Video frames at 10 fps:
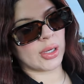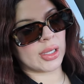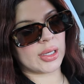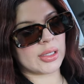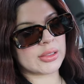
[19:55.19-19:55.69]

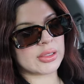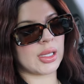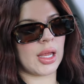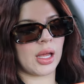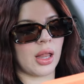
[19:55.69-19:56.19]
it is
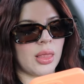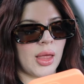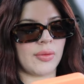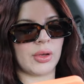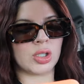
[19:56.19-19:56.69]
like
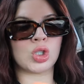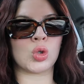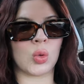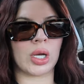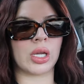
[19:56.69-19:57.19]

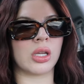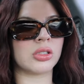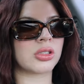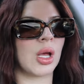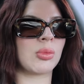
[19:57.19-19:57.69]

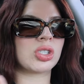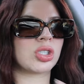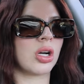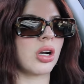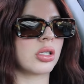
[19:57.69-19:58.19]
11:20. So I'm gonna
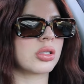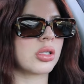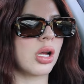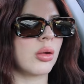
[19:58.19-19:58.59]
start